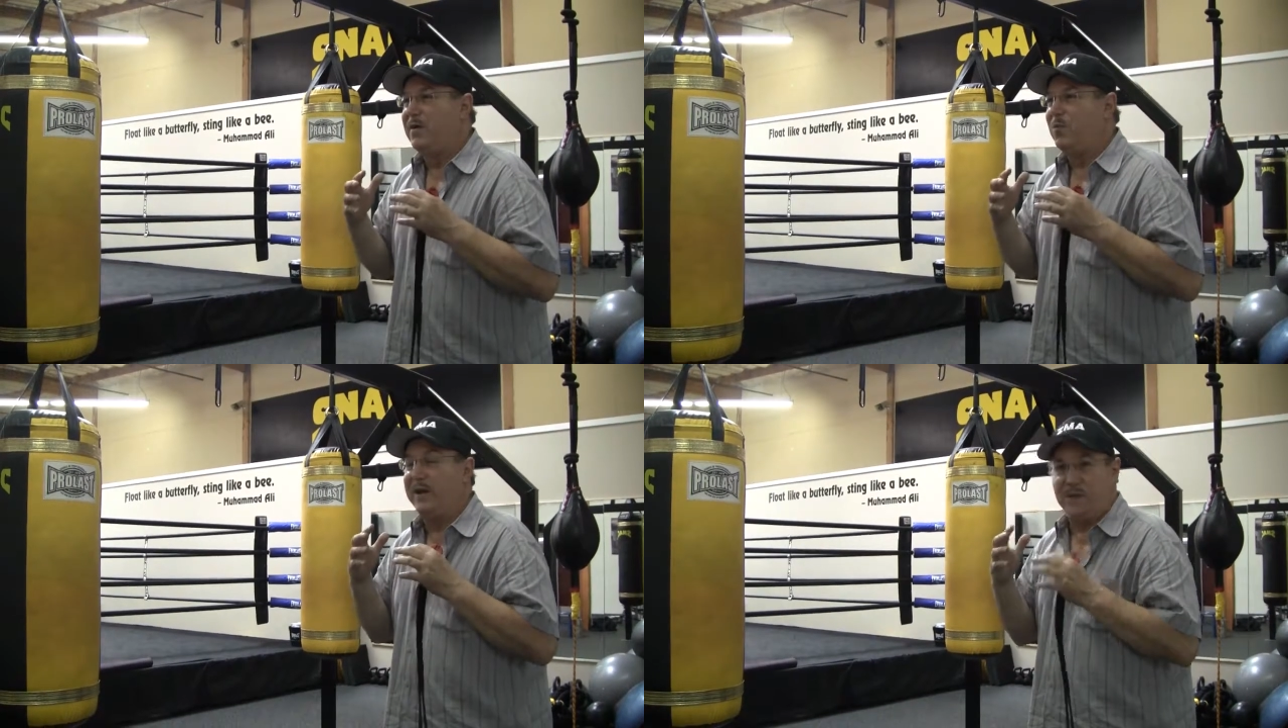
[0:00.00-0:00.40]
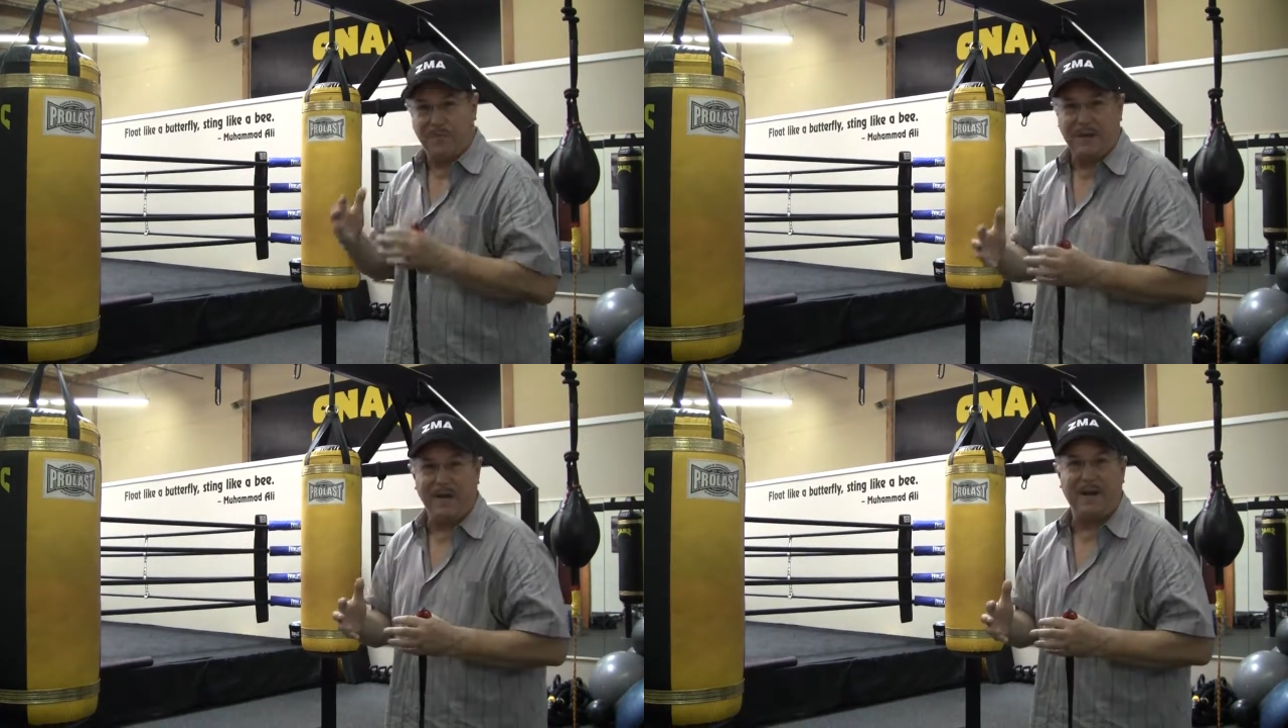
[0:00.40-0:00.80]
when he's
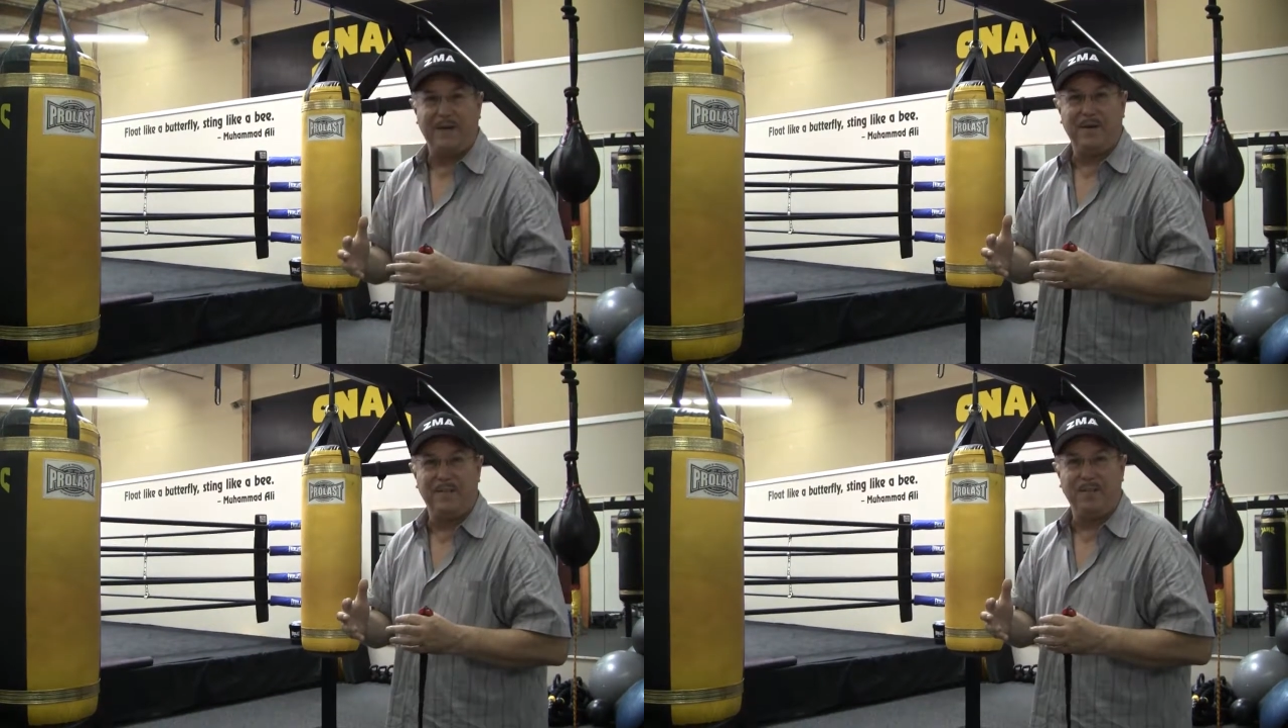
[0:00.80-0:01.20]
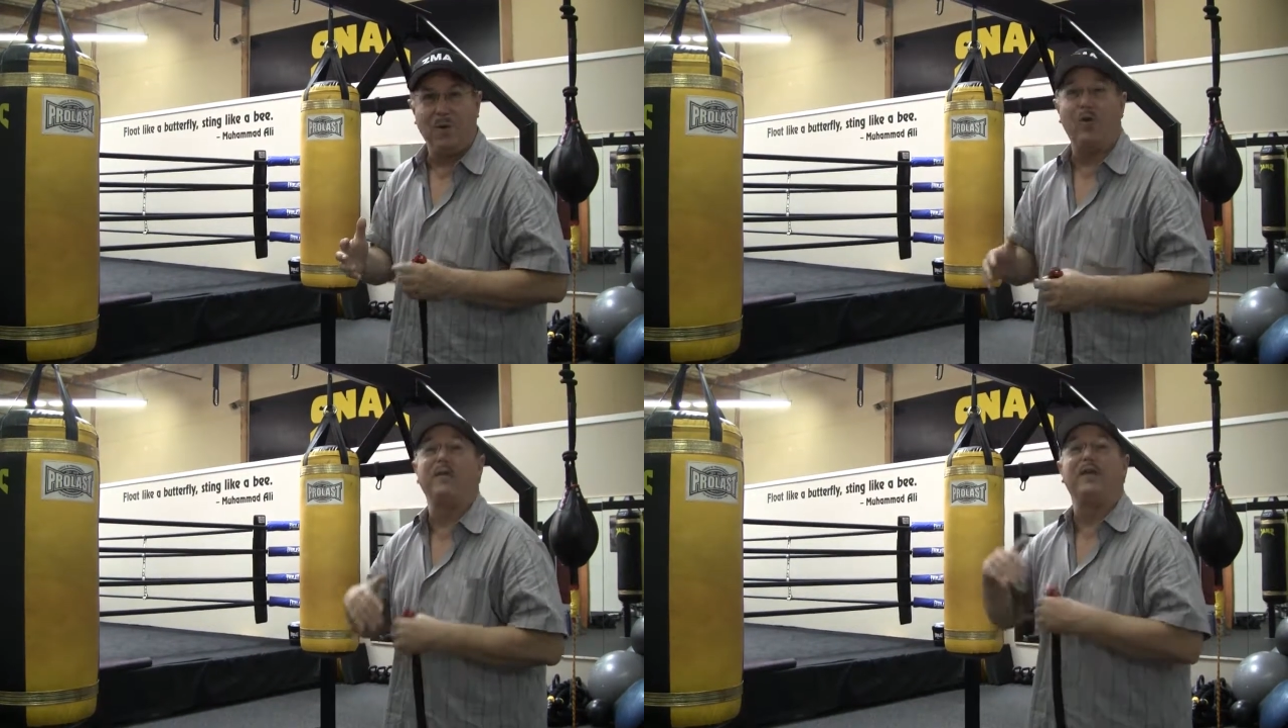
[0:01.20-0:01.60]
fatigued
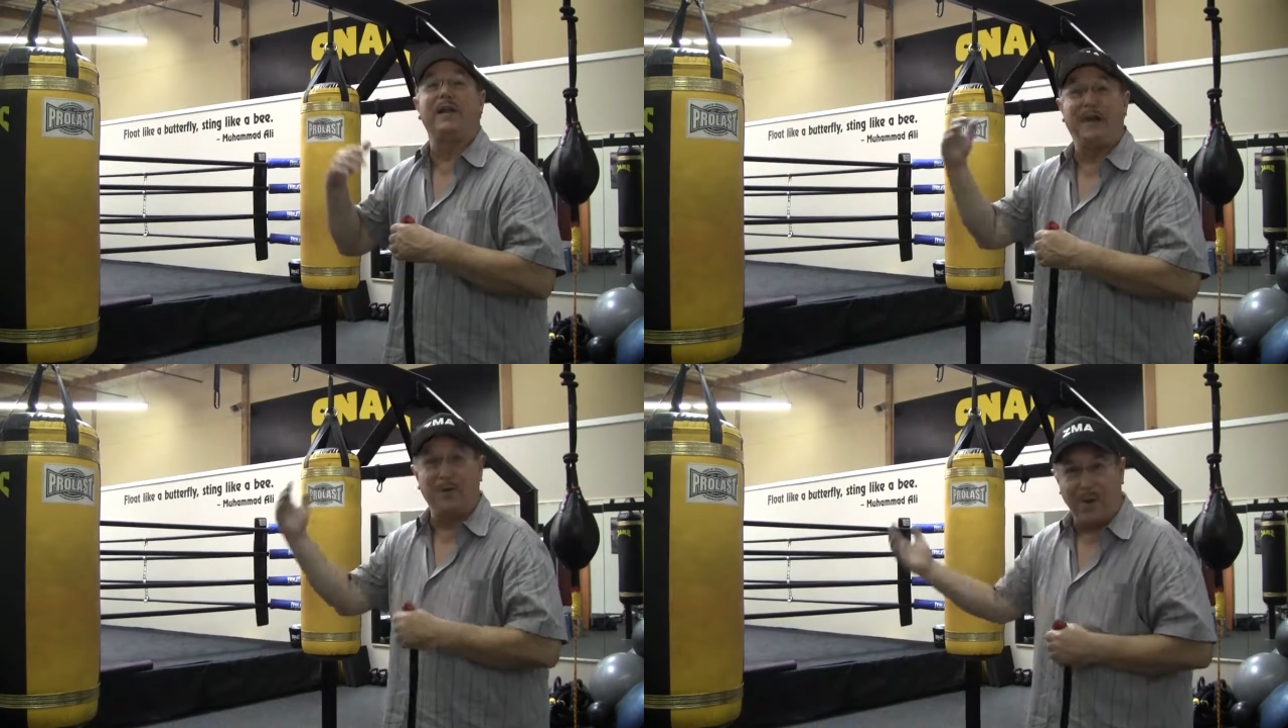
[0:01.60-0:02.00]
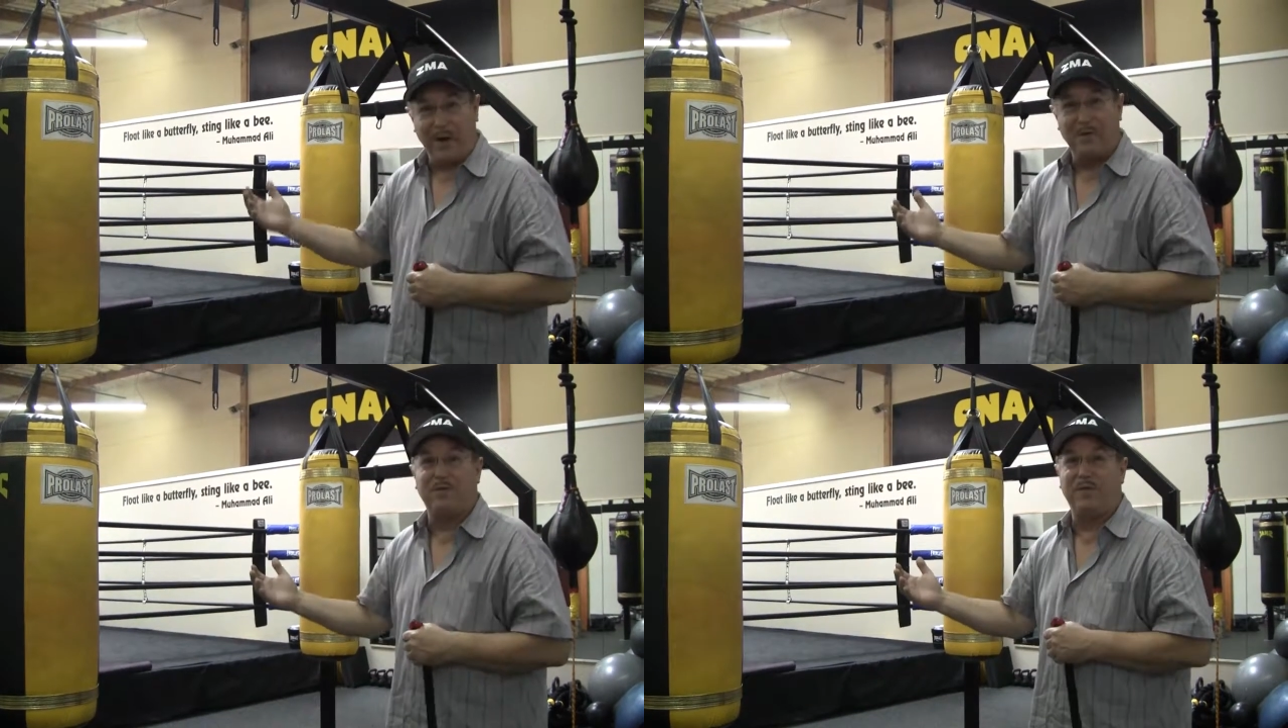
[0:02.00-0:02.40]
or in the later
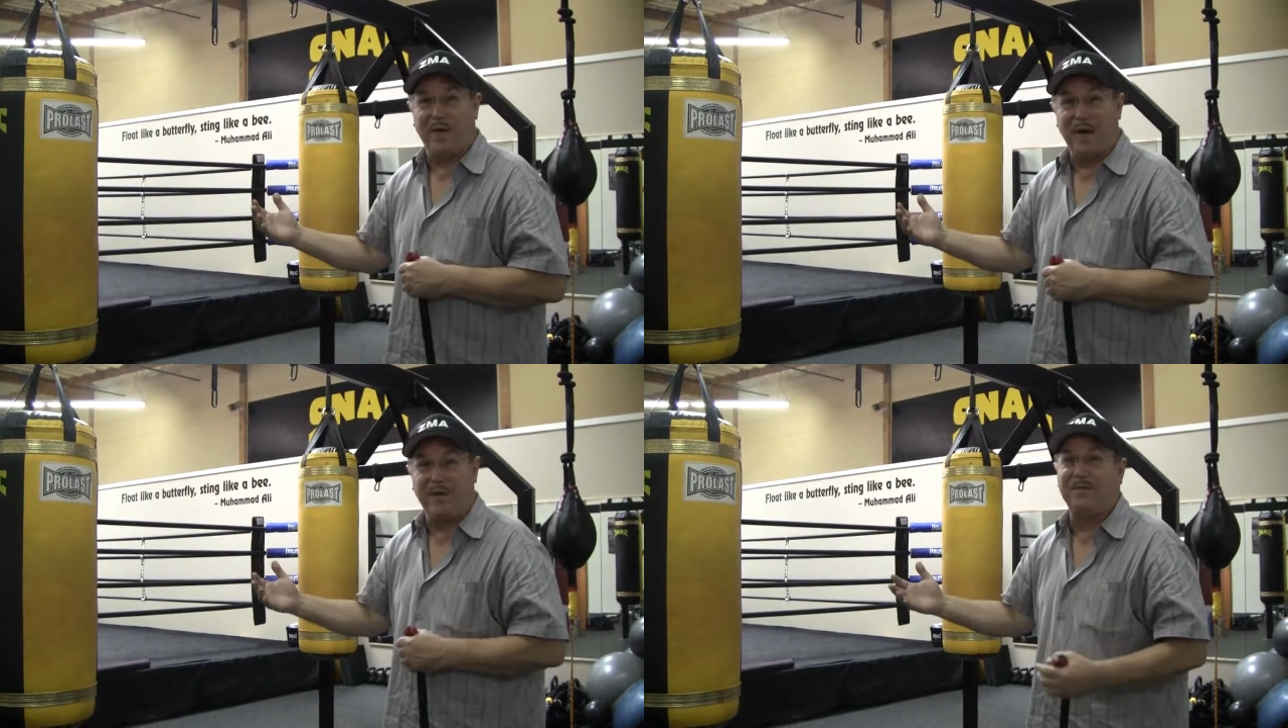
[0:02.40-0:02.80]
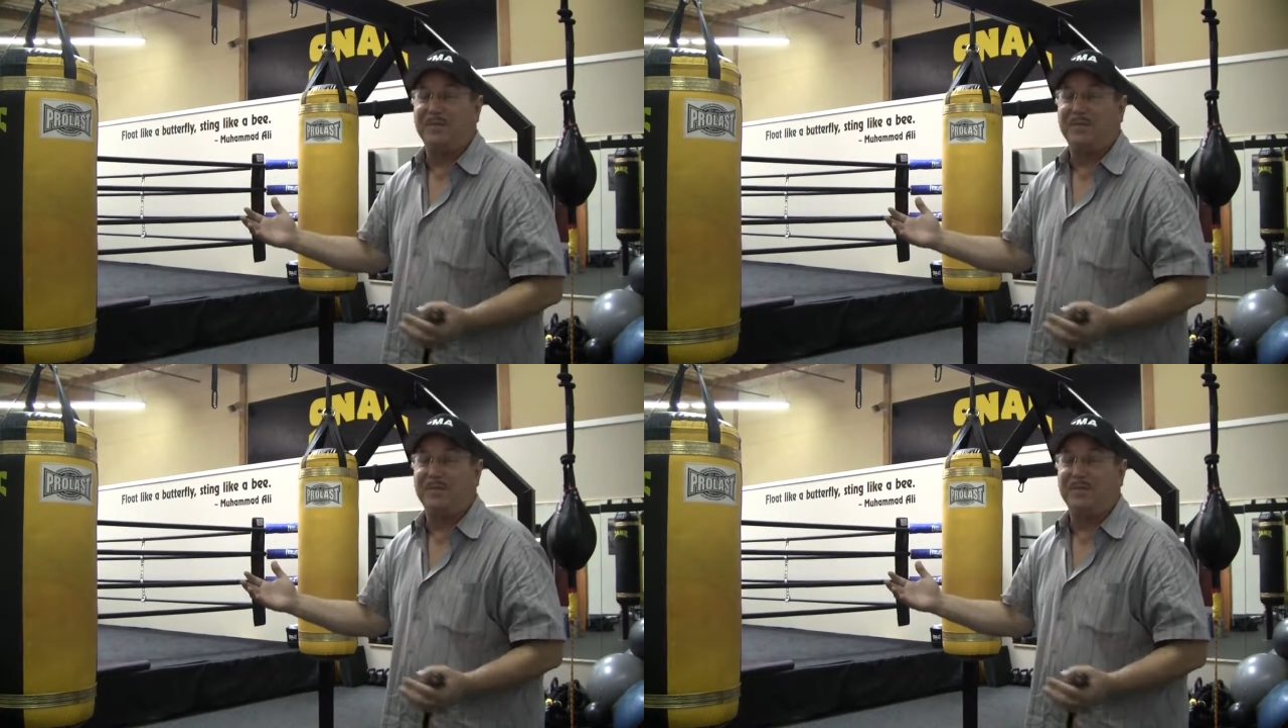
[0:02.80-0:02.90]
rounds of a fight.